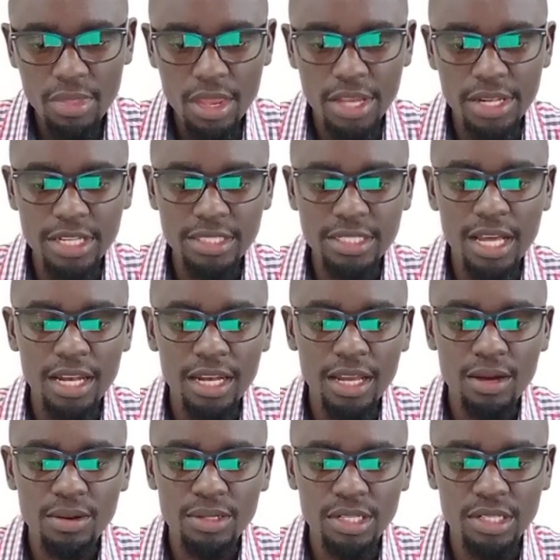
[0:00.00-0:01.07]
It
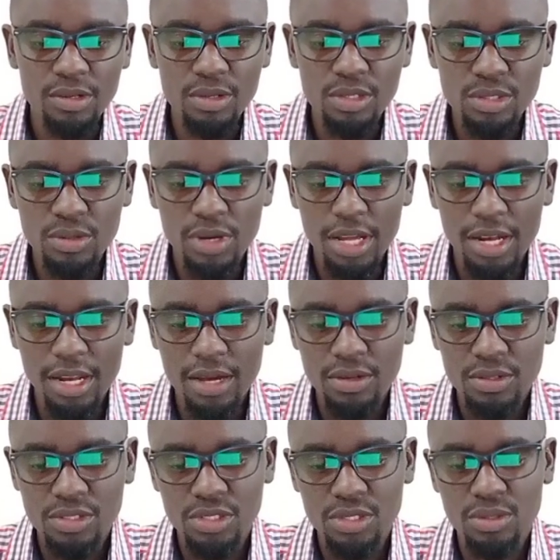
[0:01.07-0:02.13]
also
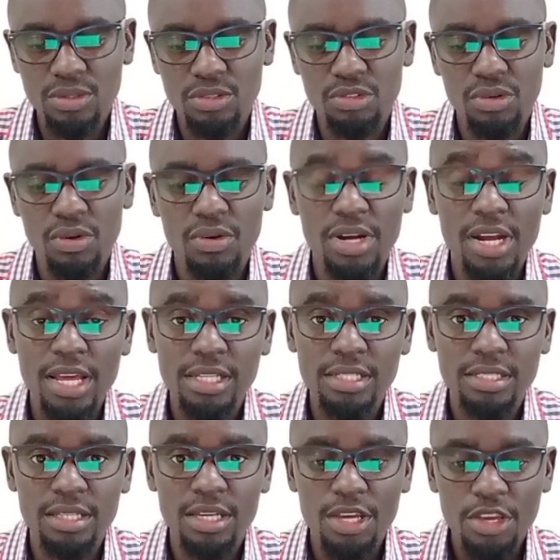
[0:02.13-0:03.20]
allows you to
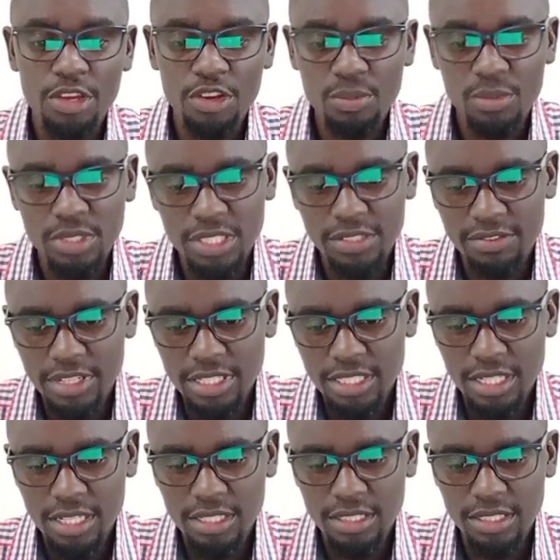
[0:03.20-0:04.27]
recognize your
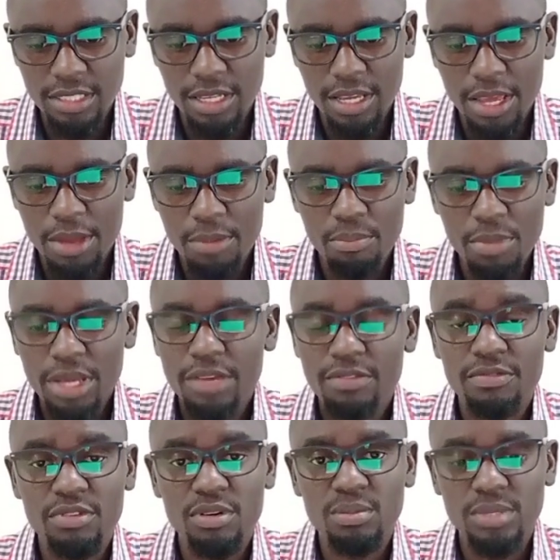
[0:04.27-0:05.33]
motivations, make
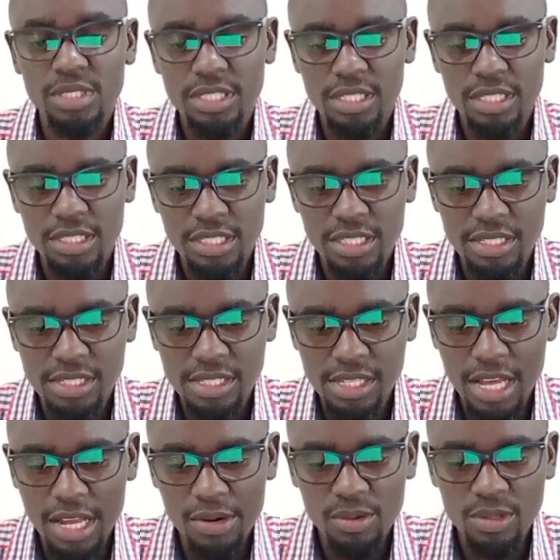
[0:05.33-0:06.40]
informed
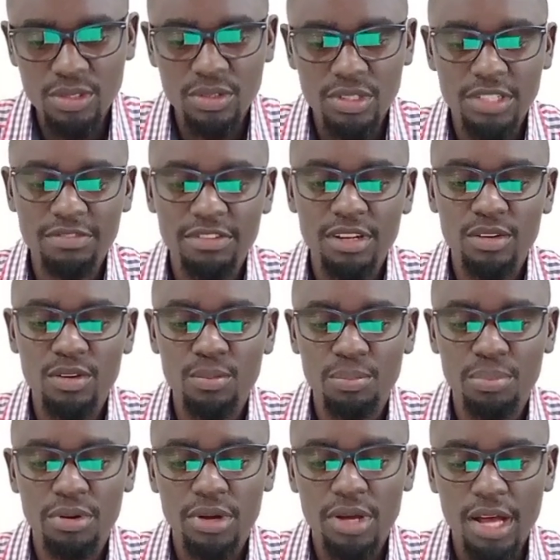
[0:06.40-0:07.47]
decisions, and also develop
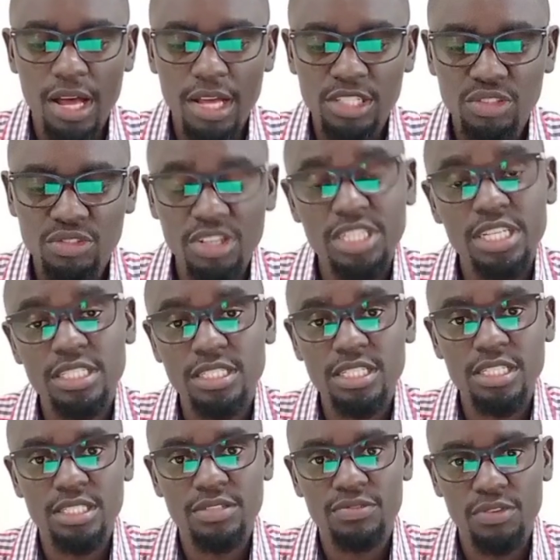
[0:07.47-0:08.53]

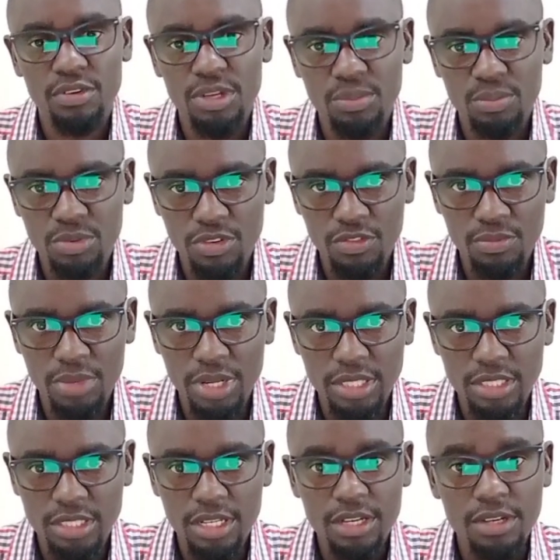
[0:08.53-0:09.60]
strategies for
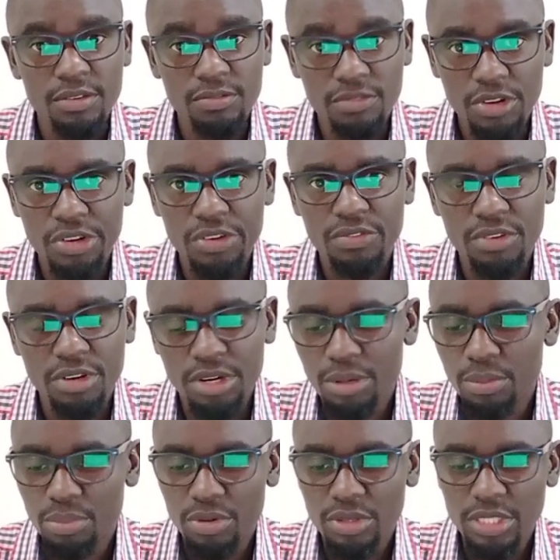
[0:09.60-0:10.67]
improvement. Very, very
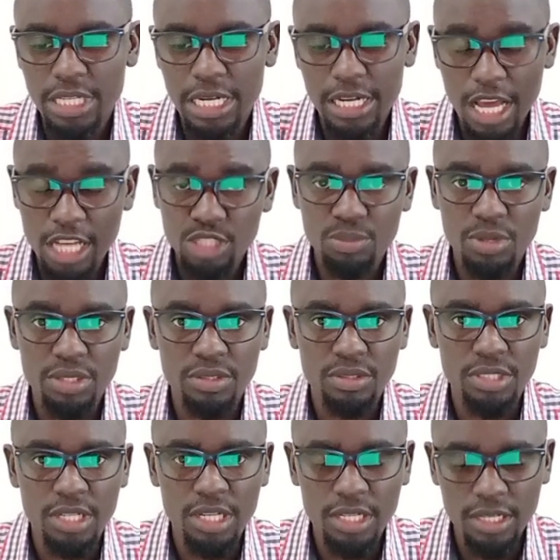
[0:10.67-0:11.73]
important aspect
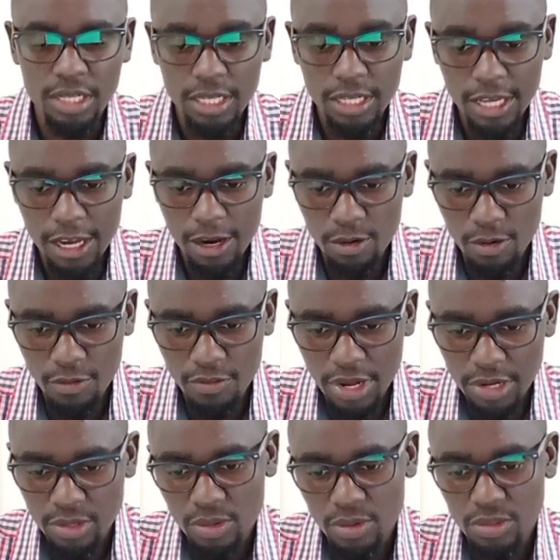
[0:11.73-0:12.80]
to take care of
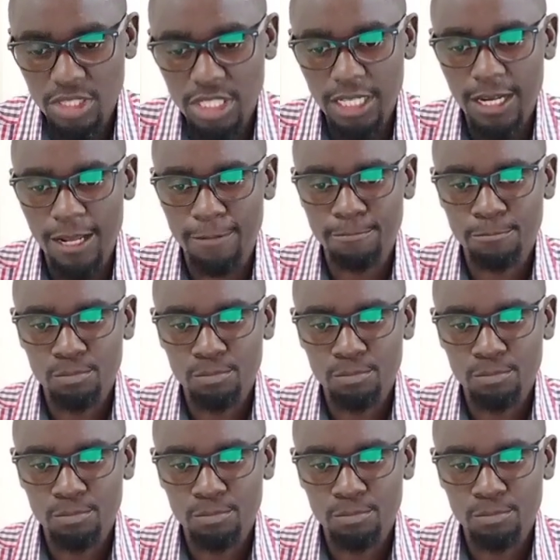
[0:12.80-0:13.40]
and to consider.